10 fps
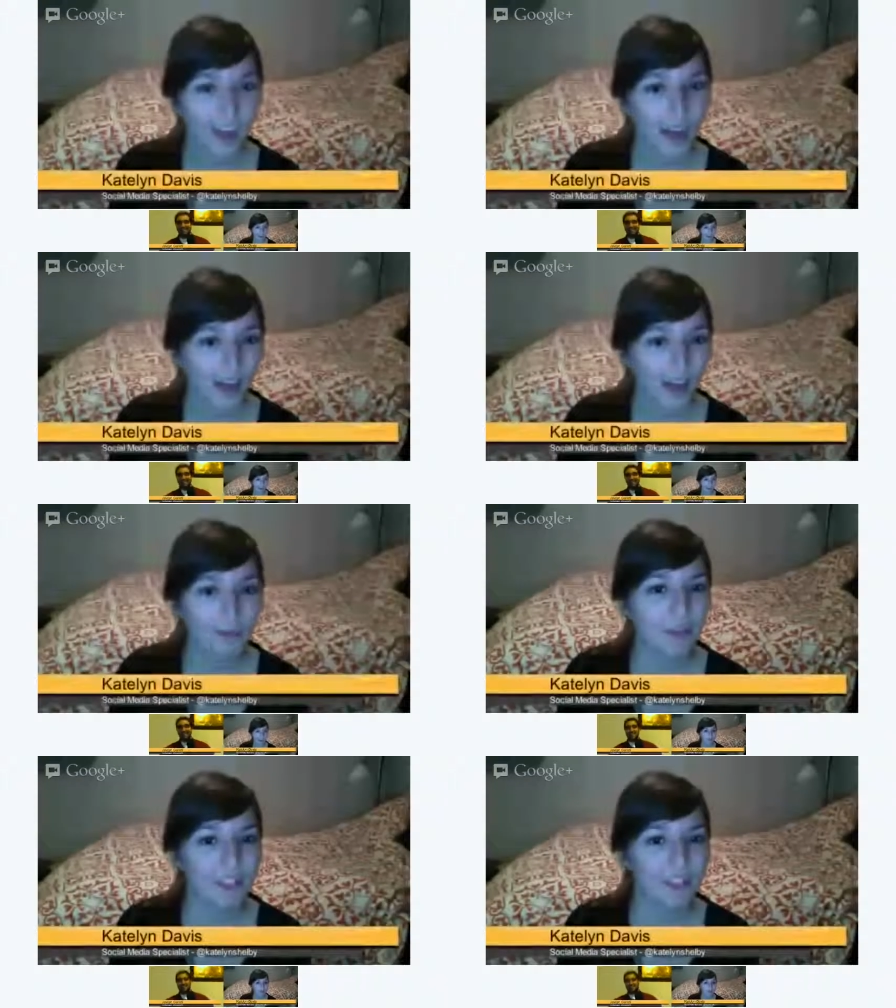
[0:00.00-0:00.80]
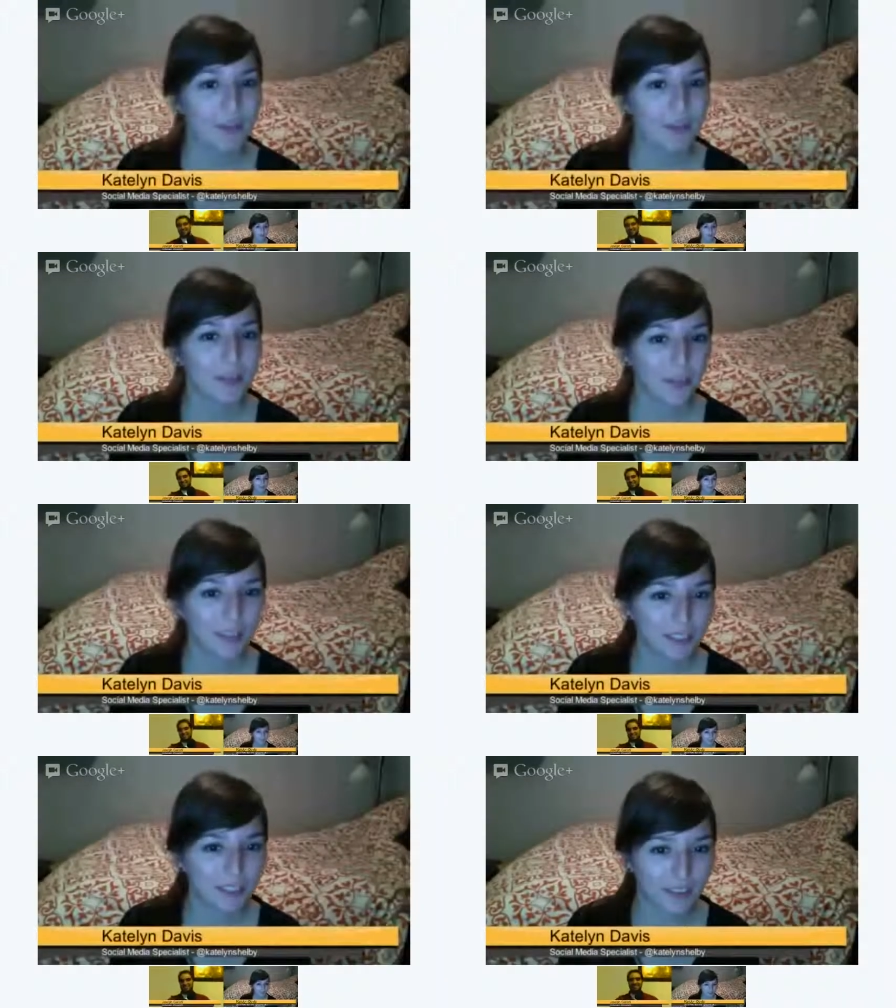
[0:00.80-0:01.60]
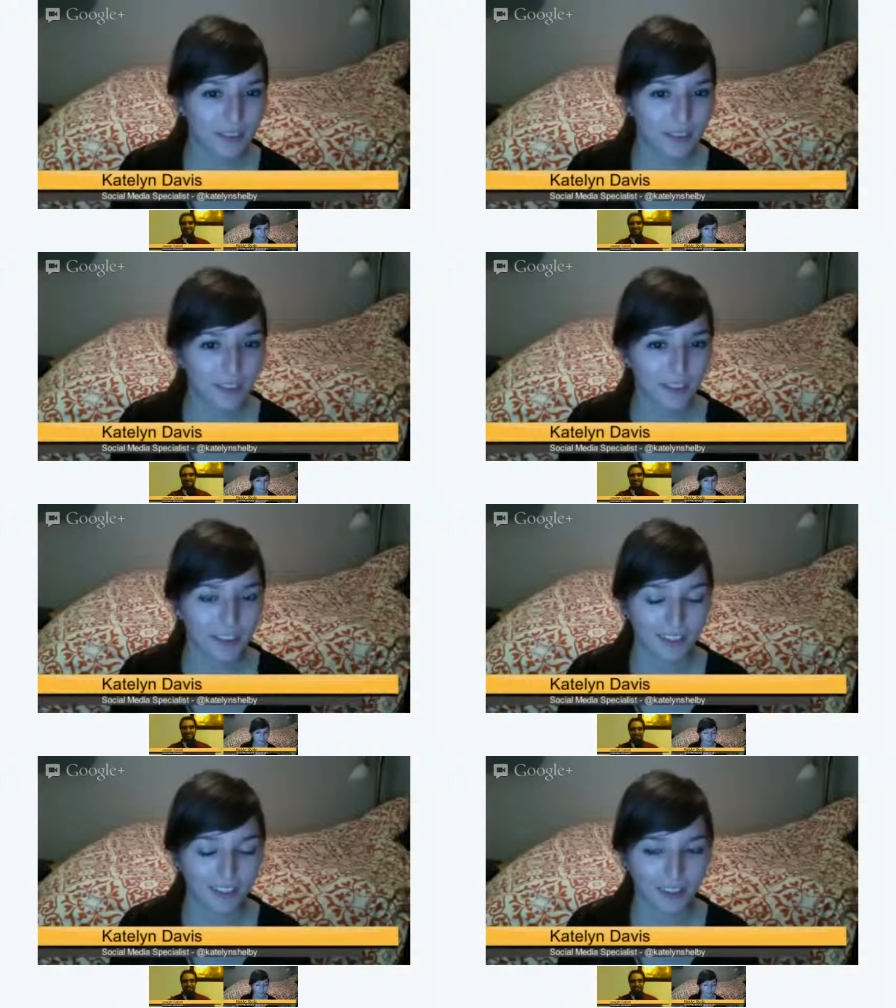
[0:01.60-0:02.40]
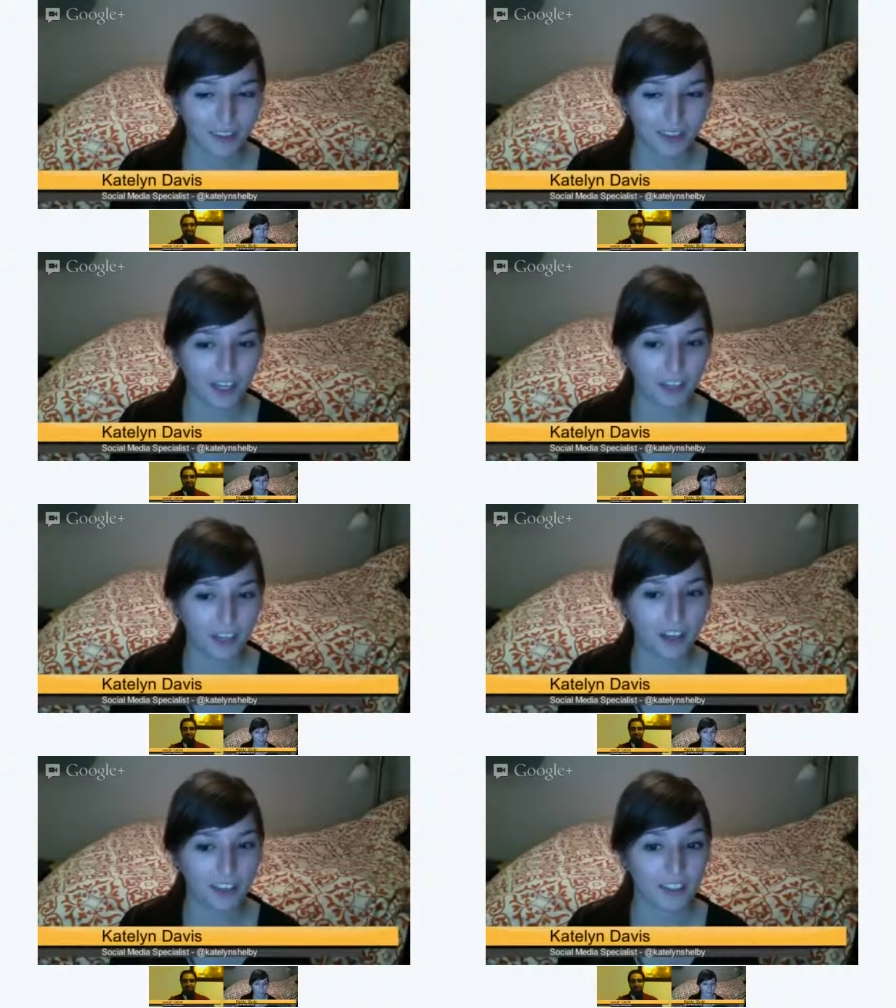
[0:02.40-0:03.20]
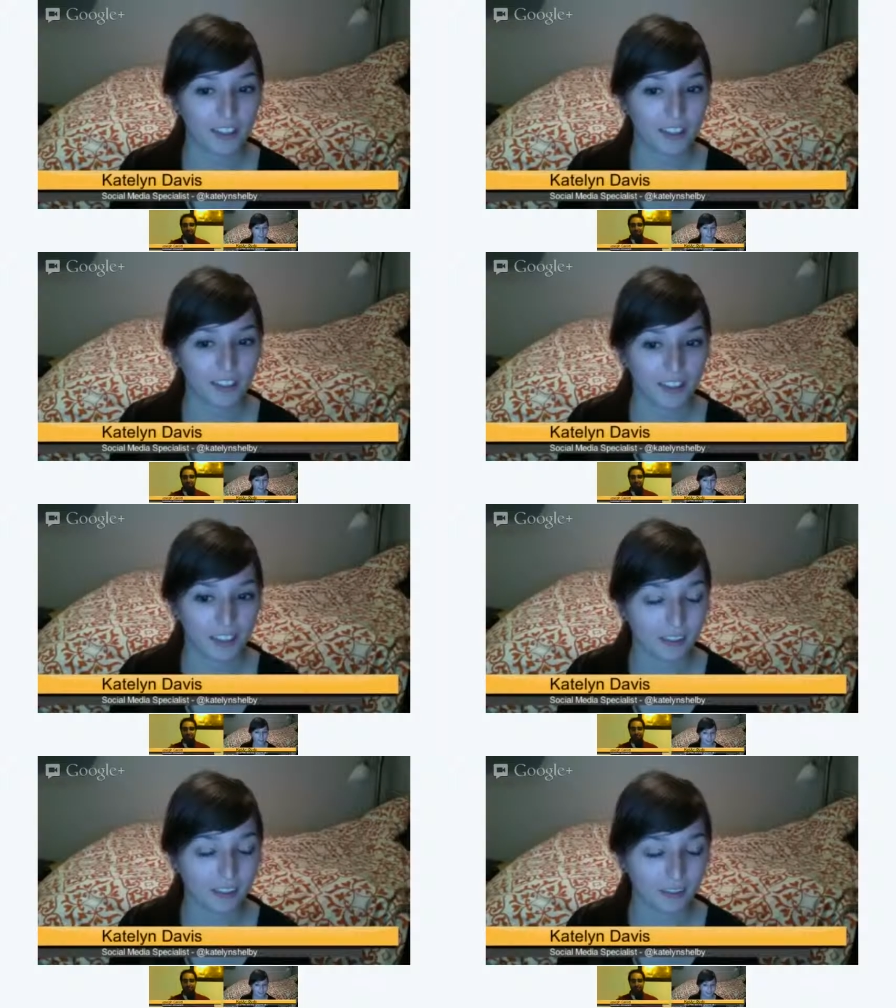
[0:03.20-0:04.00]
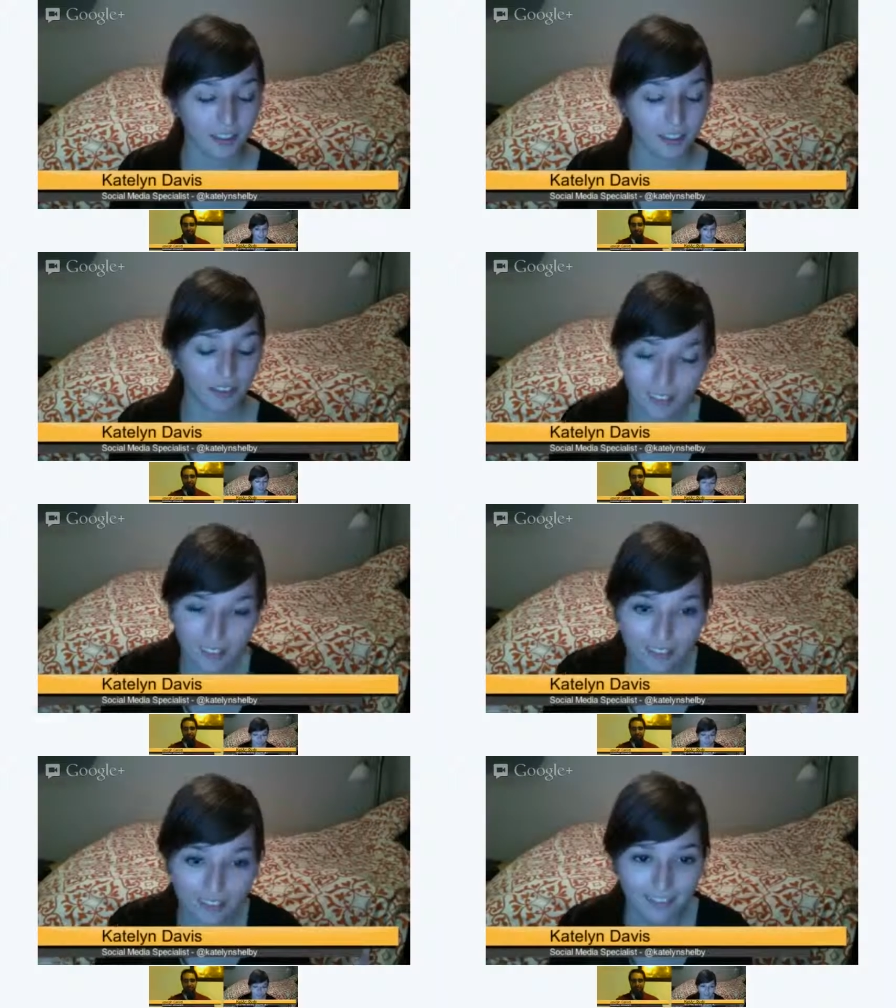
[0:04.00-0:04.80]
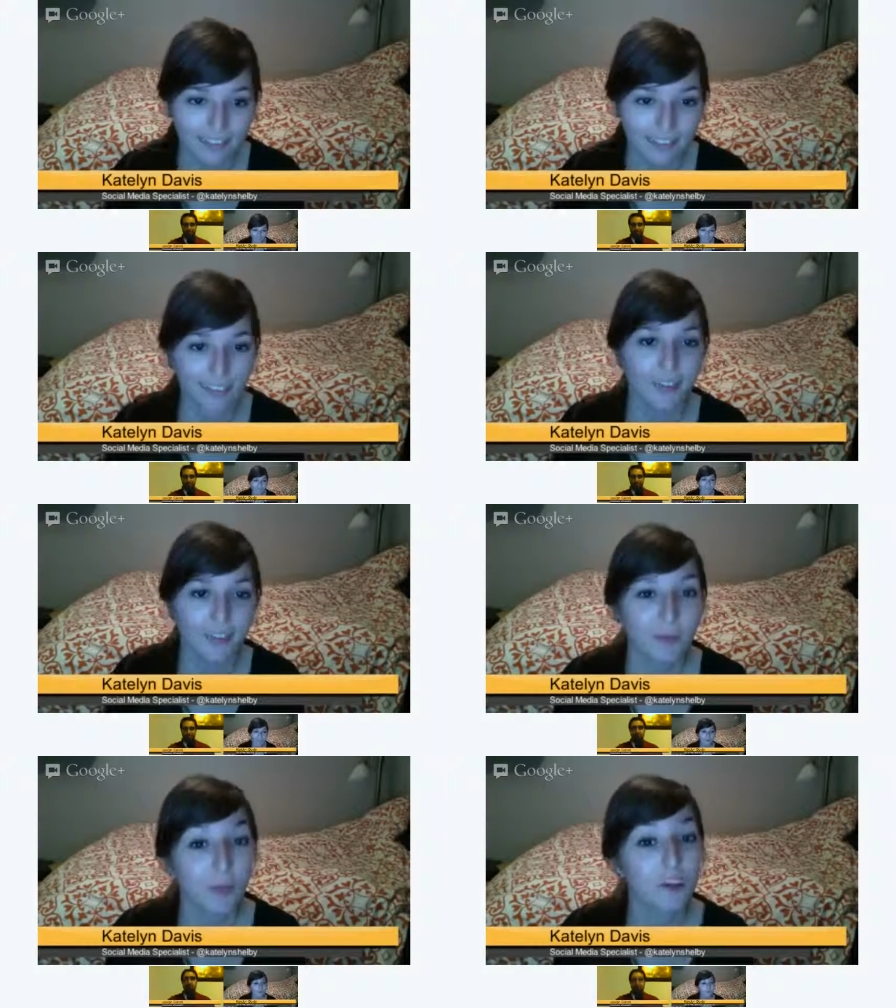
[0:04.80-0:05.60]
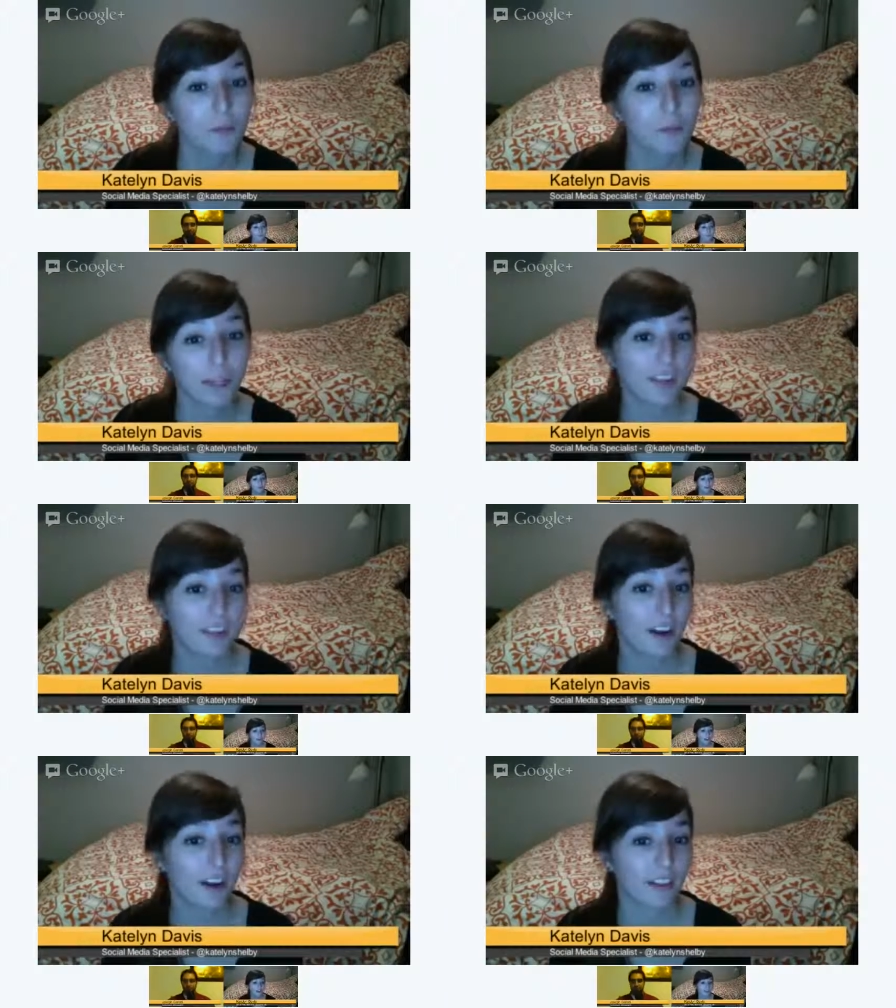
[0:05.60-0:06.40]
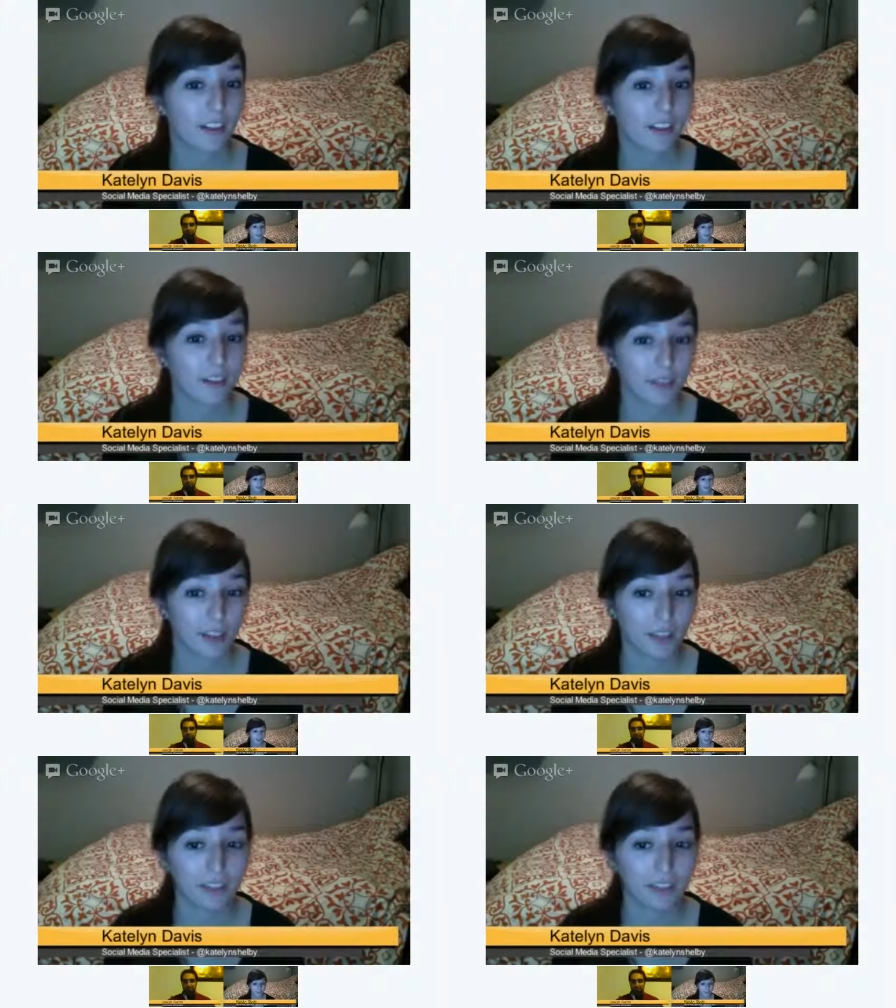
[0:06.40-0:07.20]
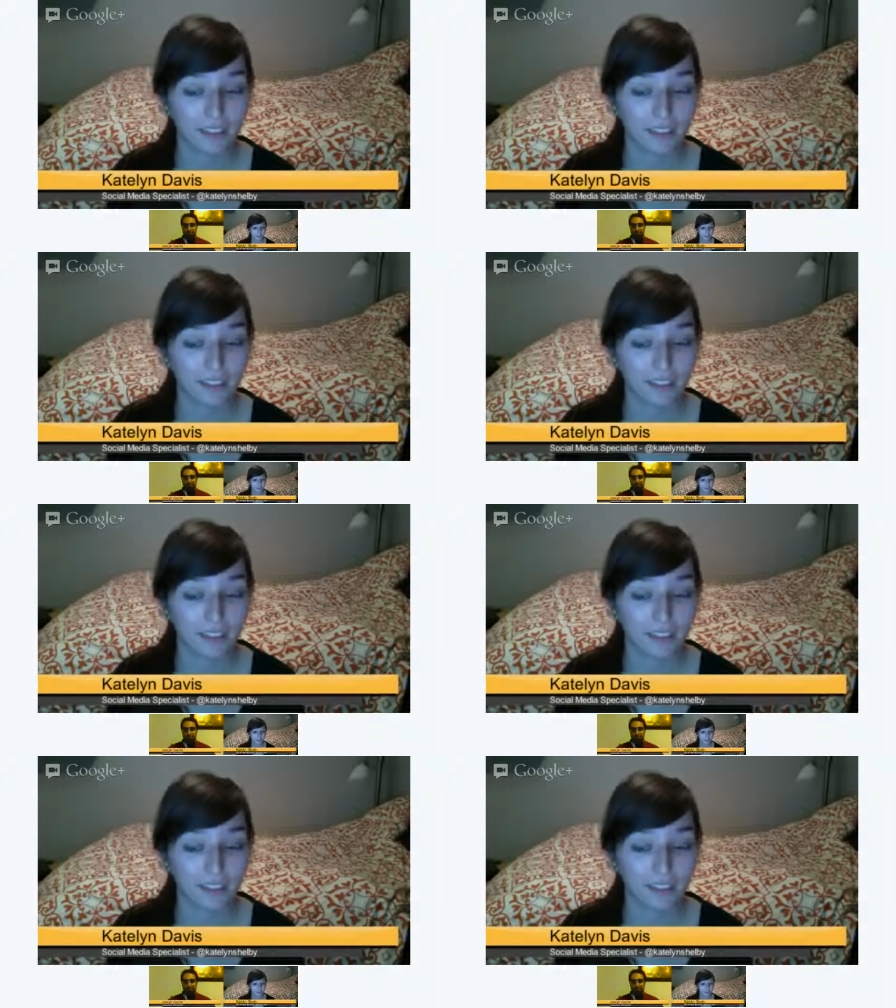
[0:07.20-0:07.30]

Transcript: Mm, I mean, at some point you just have to, you know, cut your losses, and if, when you're a big star, then you can